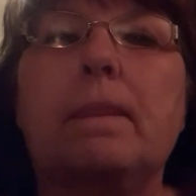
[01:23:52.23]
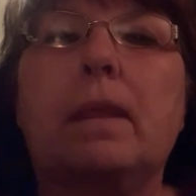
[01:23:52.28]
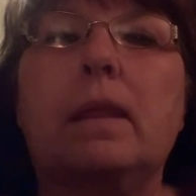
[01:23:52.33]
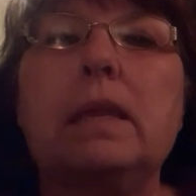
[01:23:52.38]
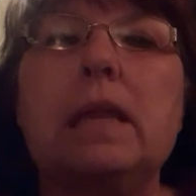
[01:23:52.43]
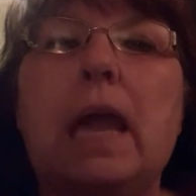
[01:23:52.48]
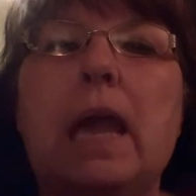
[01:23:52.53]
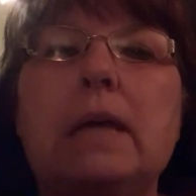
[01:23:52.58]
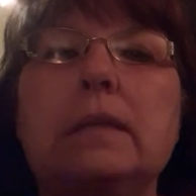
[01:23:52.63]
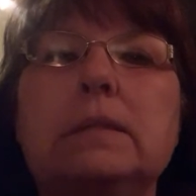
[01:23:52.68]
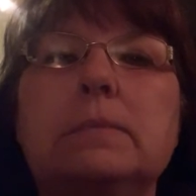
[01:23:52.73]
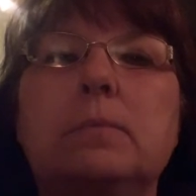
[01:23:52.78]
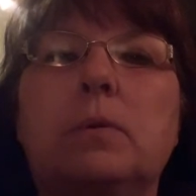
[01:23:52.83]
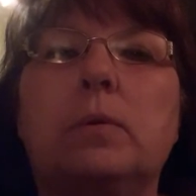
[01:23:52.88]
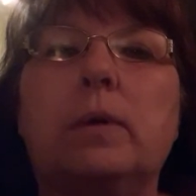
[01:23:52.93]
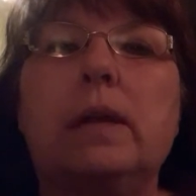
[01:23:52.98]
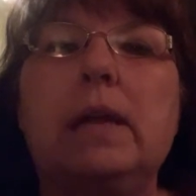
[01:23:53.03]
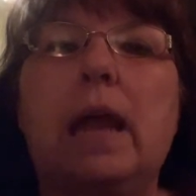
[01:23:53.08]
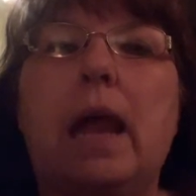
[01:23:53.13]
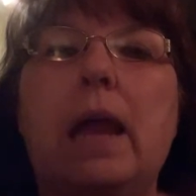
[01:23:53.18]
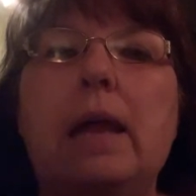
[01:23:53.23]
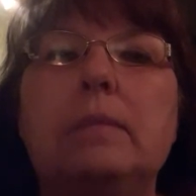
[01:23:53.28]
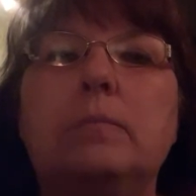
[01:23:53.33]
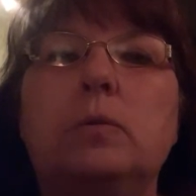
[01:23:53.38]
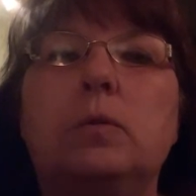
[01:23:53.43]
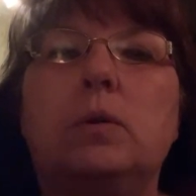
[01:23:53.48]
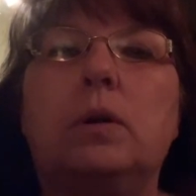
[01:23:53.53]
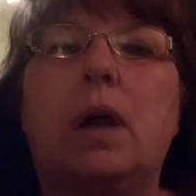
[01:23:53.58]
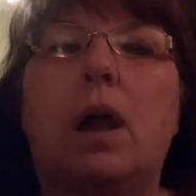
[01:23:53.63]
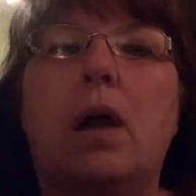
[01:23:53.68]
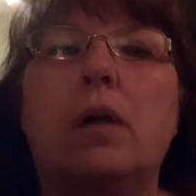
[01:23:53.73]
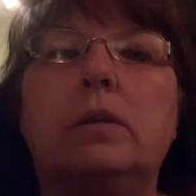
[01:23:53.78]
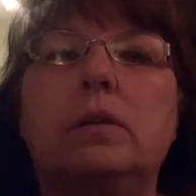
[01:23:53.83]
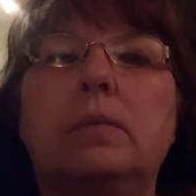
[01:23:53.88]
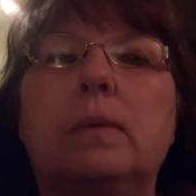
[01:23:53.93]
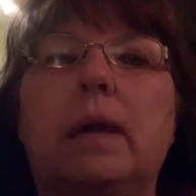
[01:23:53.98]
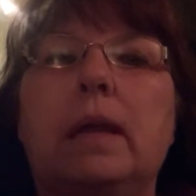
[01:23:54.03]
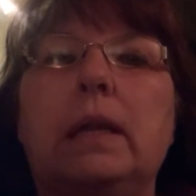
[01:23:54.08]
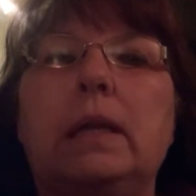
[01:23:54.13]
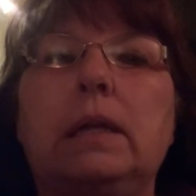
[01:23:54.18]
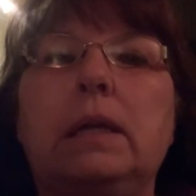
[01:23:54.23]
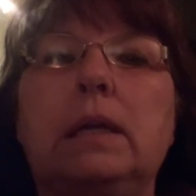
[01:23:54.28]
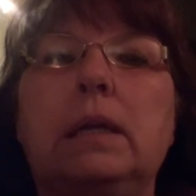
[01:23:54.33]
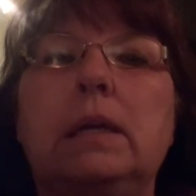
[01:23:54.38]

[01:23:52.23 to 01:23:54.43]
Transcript: Yes, Marie, I am going to call you, honey.